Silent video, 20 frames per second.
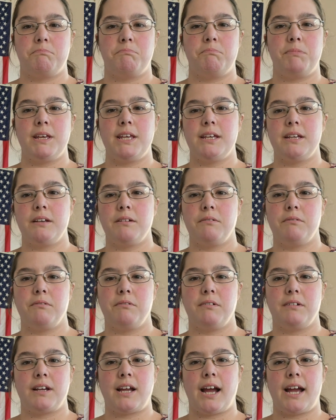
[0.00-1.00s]

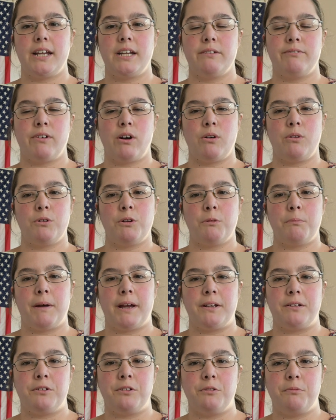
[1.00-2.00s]
being kind of owned
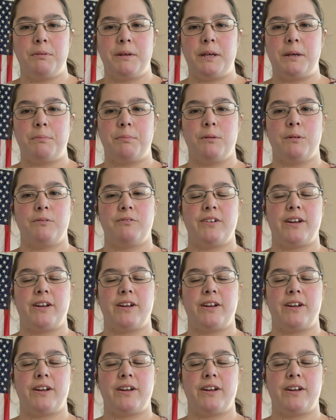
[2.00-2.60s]
by two people,